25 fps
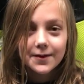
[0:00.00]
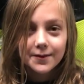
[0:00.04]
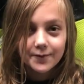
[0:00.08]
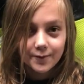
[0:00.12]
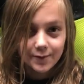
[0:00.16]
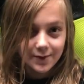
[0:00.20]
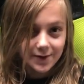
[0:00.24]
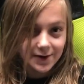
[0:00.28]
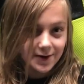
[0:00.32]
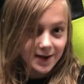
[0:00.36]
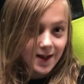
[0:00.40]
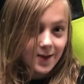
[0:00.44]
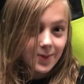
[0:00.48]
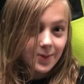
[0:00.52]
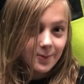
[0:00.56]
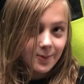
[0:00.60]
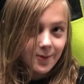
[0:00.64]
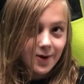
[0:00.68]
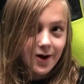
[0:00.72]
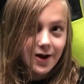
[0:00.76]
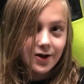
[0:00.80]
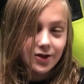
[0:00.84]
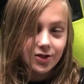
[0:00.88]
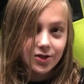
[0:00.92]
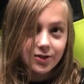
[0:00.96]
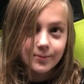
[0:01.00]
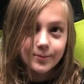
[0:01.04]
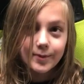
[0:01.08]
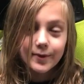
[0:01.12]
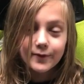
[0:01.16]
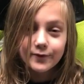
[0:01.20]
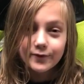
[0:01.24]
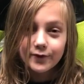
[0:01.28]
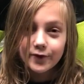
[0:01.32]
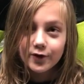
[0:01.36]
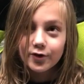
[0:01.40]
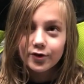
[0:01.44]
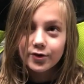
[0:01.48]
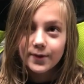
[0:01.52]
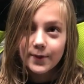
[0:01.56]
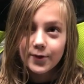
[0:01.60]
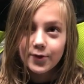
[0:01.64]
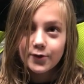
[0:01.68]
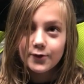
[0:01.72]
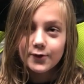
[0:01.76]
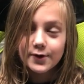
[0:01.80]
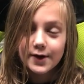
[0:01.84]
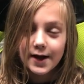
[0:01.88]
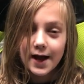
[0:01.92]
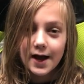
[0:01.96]
we're going to have the box, but first let's
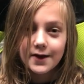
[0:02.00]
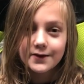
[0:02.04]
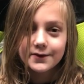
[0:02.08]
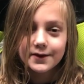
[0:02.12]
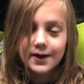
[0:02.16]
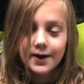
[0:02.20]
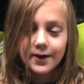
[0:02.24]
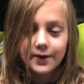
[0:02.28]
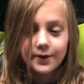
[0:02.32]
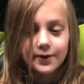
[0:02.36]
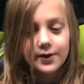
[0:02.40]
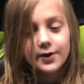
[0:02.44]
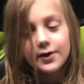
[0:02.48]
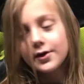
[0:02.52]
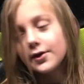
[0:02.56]
do a countdown.